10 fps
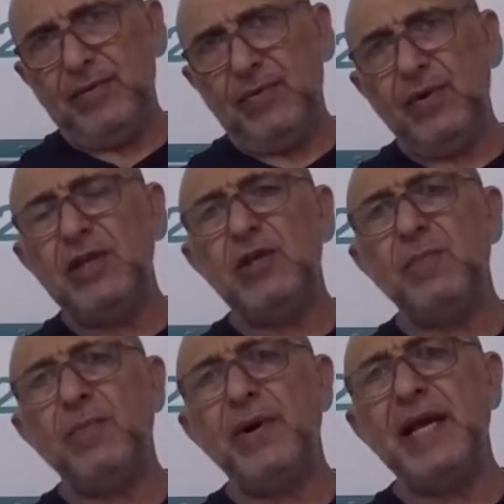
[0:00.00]
When you
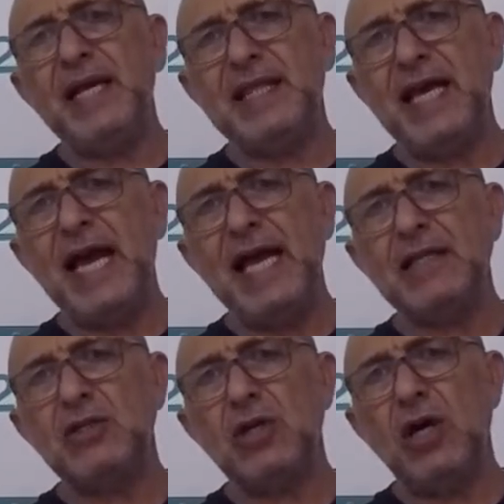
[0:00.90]
break the
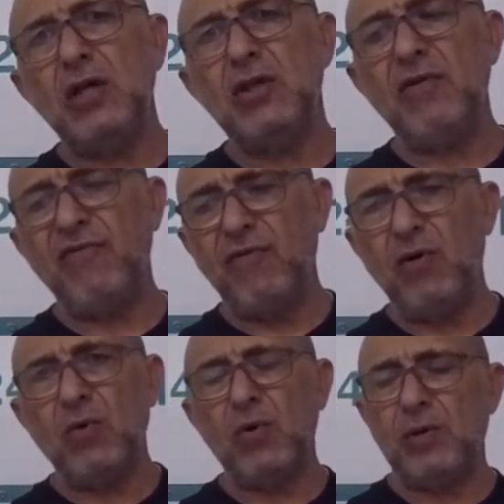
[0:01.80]
edge on the
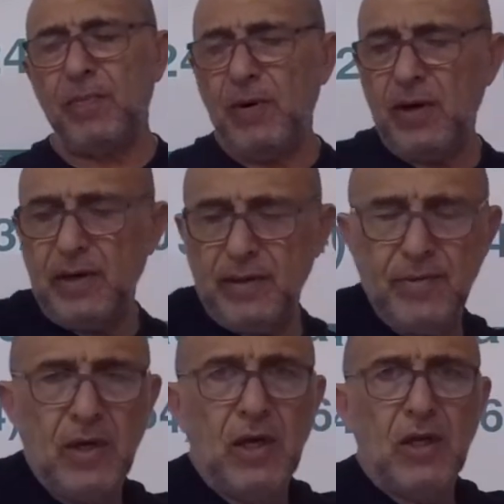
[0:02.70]
forward part
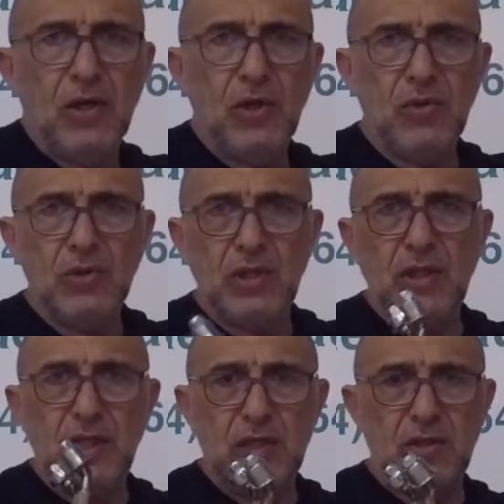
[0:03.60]
using
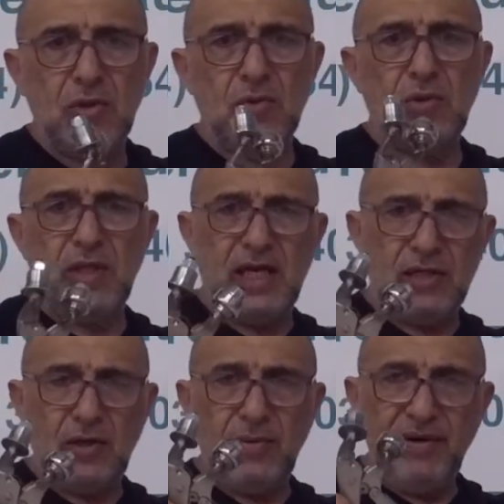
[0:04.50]
this tool, that
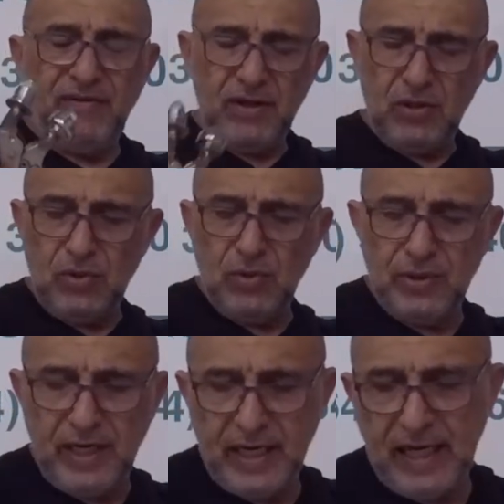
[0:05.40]
terrific tool
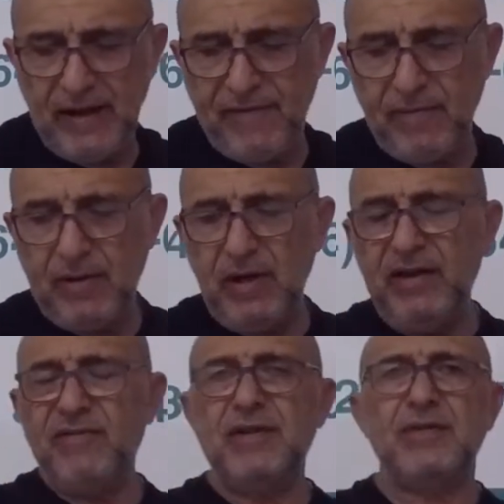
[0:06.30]
that I got from
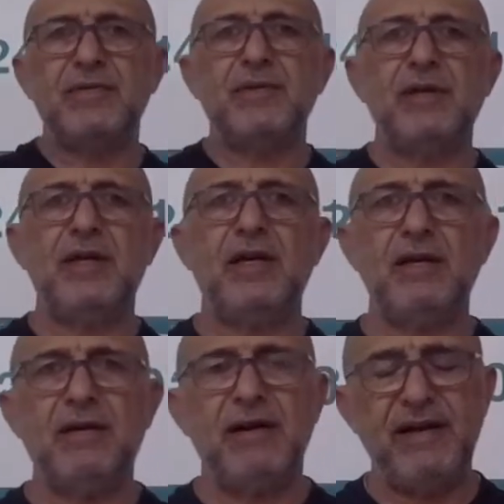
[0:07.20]
Cleveland
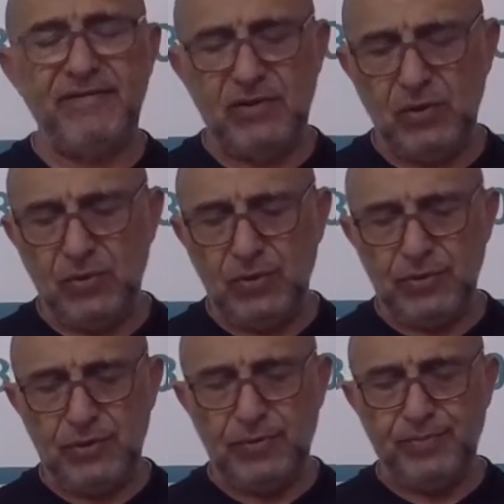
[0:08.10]
Aircraft Tools,